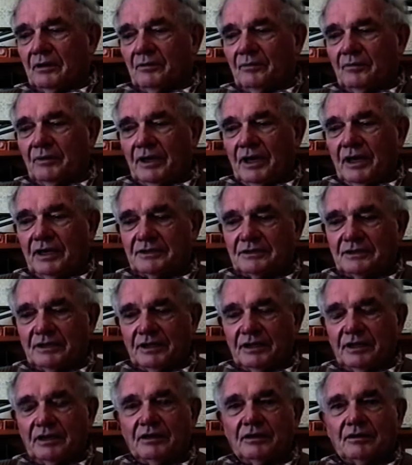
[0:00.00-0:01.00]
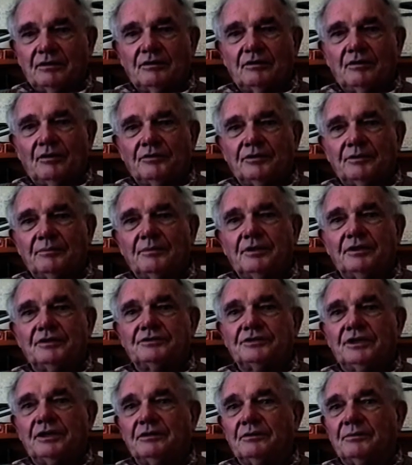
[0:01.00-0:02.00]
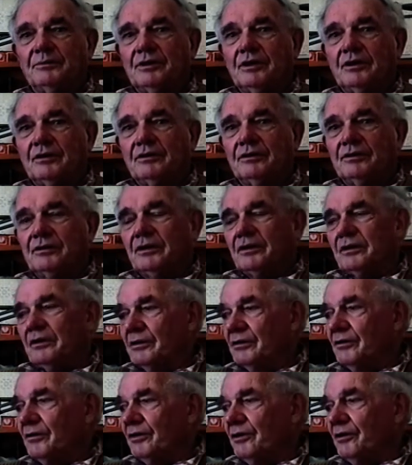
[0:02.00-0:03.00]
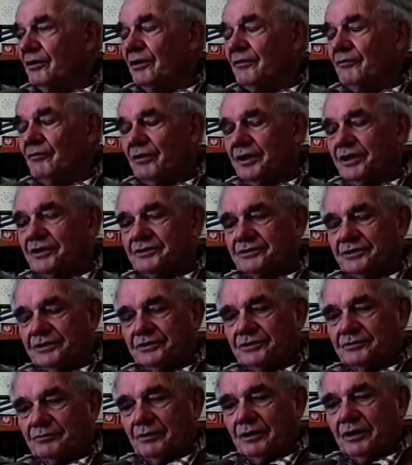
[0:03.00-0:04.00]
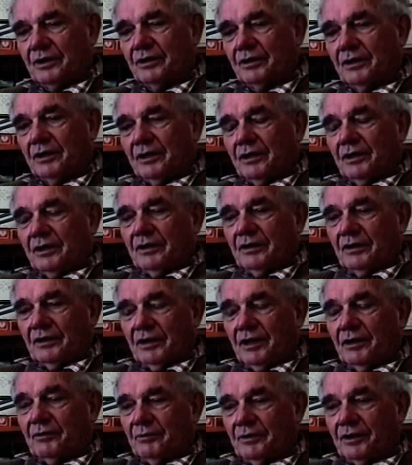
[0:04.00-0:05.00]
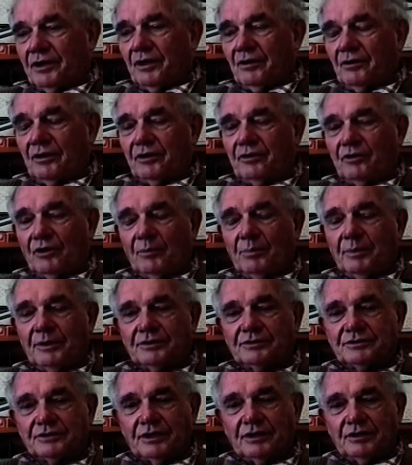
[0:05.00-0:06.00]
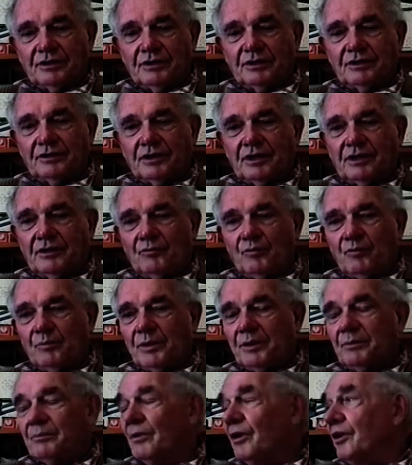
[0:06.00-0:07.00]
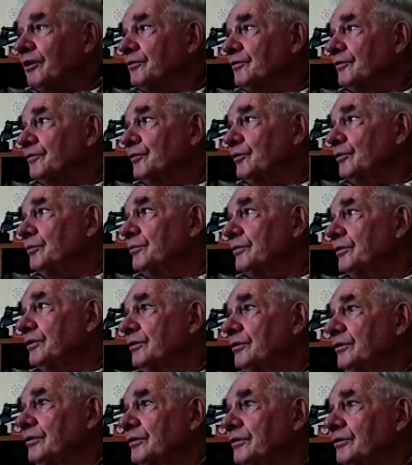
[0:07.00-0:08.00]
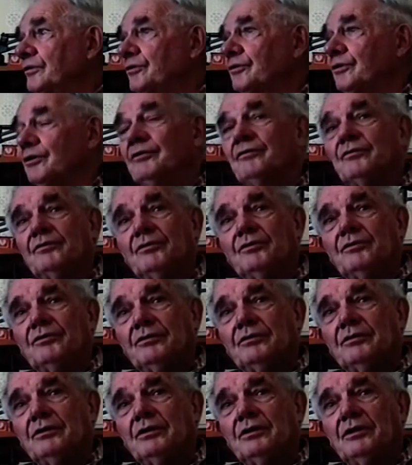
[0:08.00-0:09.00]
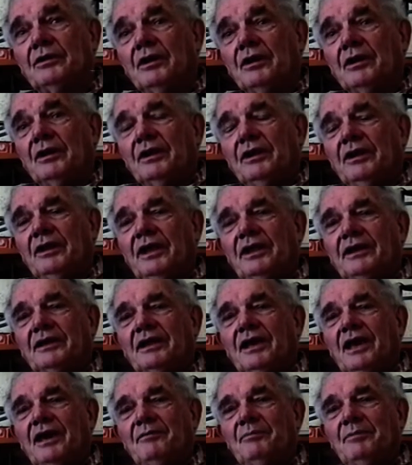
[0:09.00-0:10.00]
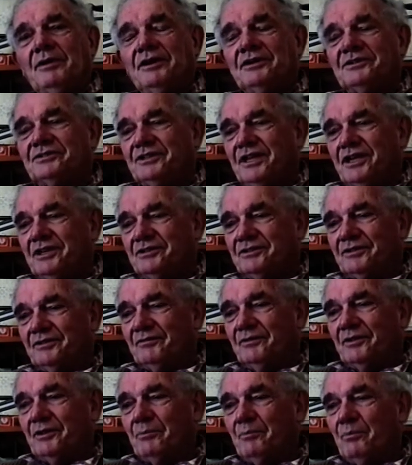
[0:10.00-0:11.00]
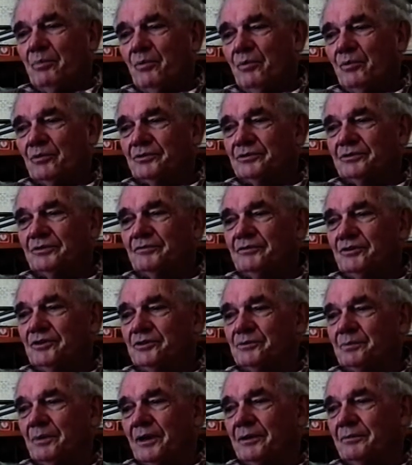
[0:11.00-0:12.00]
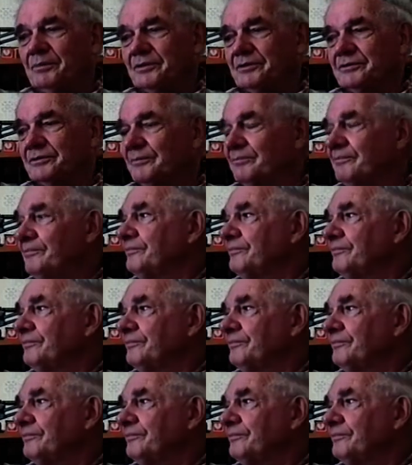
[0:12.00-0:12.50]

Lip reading: we actually got them and sent them to Hokitika. And I know I've read since where they were the only copies and that they'd all been microfilmed and so forth. And that gave me a sense of the importance of newspapers